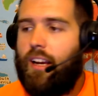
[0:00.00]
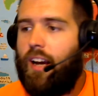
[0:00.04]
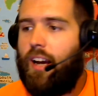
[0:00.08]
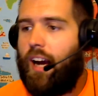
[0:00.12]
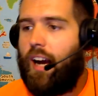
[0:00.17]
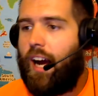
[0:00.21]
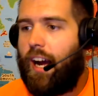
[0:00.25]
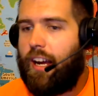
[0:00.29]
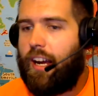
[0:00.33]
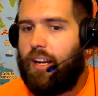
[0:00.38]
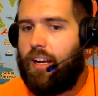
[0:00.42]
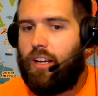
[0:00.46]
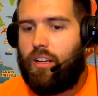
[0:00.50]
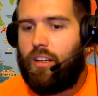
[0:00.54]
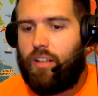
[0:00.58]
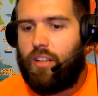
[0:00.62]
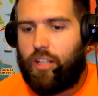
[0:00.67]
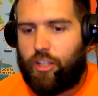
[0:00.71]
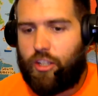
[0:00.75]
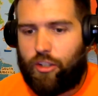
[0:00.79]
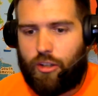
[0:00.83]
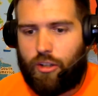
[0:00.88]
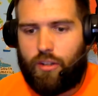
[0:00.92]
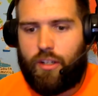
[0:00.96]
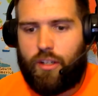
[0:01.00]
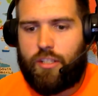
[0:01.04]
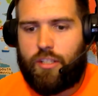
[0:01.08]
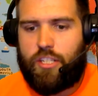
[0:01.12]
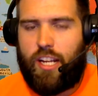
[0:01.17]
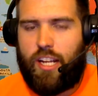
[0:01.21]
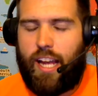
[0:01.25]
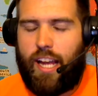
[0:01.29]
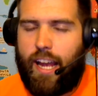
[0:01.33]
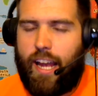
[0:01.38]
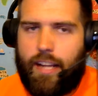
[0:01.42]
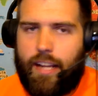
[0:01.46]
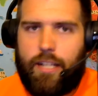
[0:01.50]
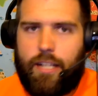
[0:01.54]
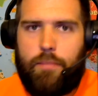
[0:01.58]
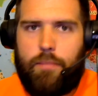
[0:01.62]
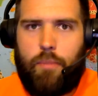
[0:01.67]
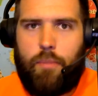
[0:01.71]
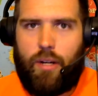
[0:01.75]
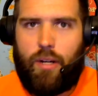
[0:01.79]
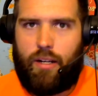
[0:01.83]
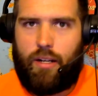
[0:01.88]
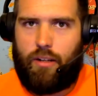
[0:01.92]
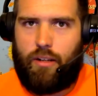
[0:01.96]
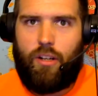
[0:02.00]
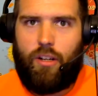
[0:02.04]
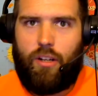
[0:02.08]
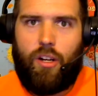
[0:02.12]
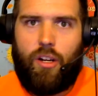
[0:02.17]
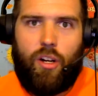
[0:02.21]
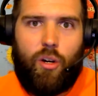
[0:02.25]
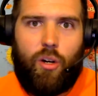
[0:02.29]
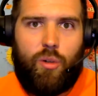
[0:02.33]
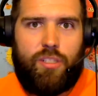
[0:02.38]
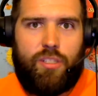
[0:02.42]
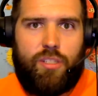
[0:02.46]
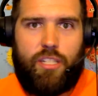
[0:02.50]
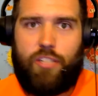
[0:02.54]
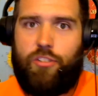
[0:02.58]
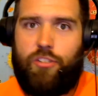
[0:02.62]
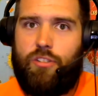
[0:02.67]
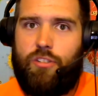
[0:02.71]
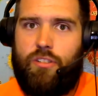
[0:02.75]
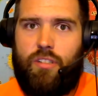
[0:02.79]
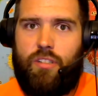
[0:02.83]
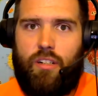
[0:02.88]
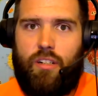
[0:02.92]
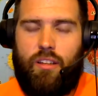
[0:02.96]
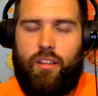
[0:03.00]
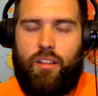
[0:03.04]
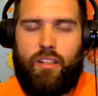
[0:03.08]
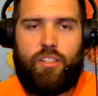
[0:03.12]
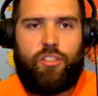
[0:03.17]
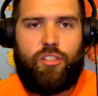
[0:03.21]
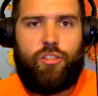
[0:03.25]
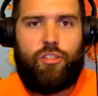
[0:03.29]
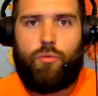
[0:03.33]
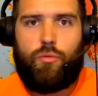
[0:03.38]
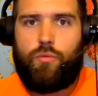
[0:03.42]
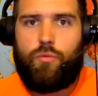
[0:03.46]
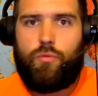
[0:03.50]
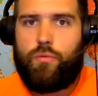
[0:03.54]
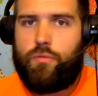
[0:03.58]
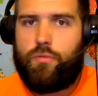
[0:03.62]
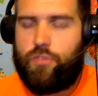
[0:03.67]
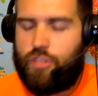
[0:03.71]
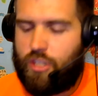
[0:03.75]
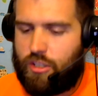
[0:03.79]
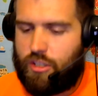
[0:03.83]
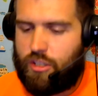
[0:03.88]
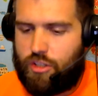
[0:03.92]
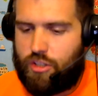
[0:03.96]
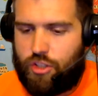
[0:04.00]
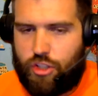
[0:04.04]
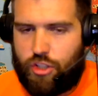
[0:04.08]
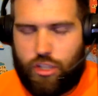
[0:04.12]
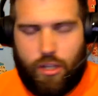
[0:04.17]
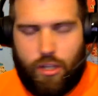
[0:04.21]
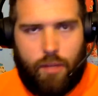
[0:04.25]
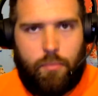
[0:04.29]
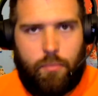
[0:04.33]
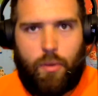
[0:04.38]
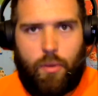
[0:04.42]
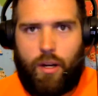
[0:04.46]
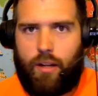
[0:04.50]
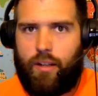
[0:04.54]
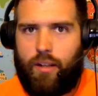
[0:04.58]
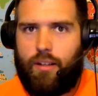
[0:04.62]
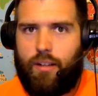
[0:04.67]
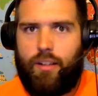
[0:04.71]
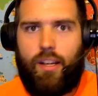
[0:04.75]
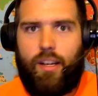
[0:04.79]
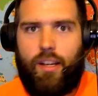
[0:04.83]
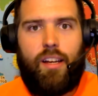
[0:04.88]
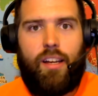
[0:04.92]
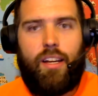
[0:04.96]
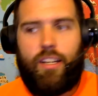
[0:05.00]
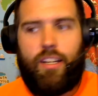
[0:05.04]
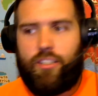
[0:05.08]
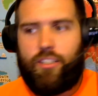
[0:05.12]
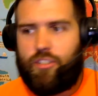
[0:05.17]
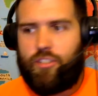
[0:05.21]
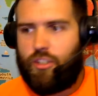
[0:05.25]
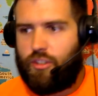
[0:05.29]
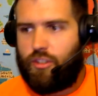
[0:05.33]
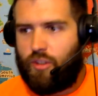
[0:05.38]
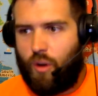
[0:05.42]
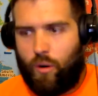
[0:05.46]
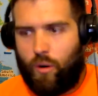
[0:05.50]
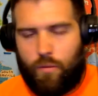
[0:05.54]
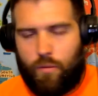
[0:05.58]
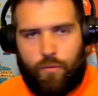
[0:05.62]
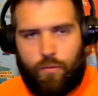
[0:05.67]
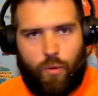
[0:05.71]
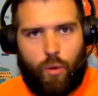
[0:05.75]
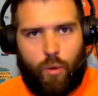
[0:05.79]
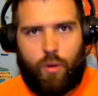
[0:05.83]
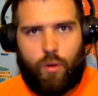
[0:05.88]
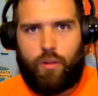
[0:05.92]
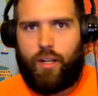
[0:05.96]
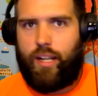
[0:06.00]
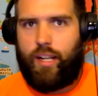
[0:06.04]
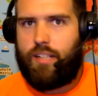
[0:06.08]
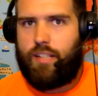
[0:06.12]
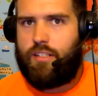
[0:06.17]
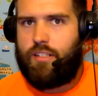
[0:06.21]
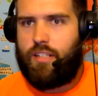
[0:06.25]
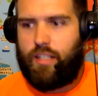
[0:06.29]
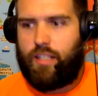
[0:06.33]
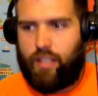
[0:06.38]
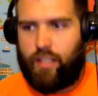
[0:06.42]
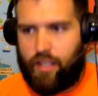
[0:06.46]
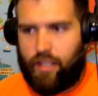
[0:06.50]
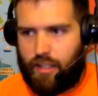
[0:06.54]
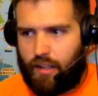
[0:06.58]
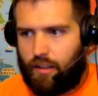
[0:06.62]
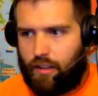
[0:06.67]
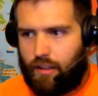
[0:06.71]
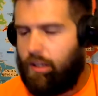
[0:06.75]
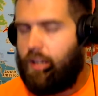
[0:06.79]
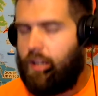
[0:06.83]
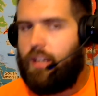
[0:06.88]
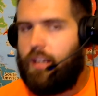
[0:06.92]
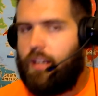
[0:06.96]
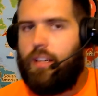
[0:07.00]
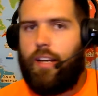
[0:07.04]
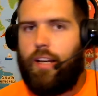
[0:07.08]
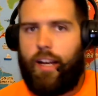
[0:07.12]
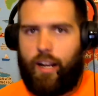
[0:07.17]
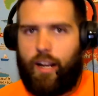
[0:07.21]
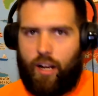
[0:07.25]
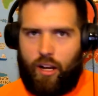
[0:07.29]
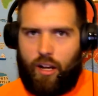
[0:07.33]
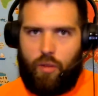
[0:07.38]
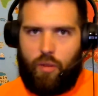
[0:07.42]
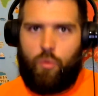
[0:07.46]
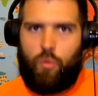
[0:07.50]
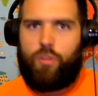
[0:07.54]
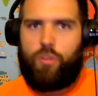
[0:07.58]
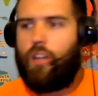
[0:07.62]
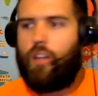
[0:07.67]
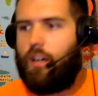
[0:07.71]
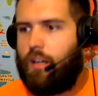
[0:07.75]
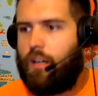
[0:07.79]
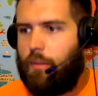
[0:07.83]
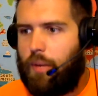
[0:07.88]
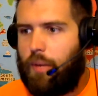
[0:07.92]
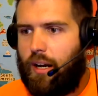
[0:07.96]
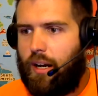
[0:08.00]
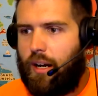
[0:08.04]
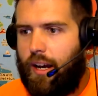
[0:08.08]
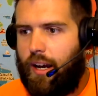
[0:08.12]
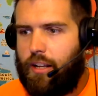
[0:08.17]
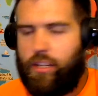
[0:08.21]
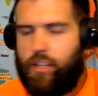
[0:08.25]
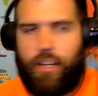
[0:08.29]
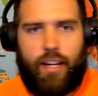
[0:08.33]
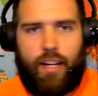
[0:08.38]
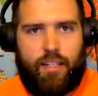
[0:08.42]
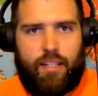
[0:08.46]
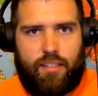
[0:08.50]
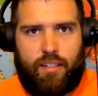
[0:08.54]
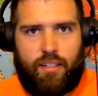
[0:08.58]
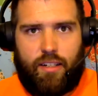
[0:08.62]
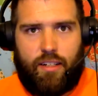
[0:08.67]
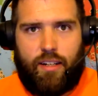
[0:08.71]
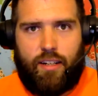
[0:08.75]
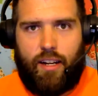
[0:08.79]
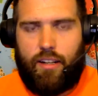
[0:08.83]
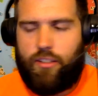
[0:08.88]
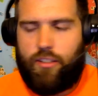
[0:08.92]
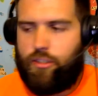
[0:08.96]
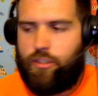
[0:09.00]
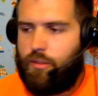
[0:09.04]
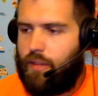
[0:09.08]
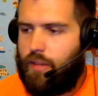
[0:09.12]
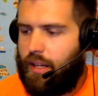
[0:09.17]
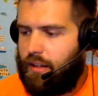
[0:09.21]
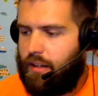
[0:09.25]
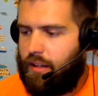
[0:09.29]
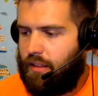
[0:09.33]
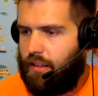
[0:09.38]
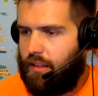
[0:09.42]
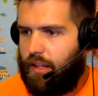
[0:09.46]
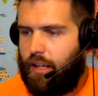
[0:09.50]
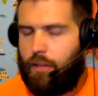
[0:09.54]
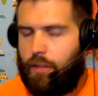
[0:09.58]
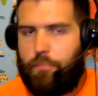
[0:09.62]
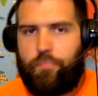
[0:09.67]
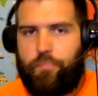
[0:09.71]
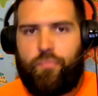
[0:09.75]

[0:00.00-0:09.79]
I encourage anybody who is interested in this to just jump on it, to go forward and to get it. And uh, we'll talk about how you guys can kind of do that in the end.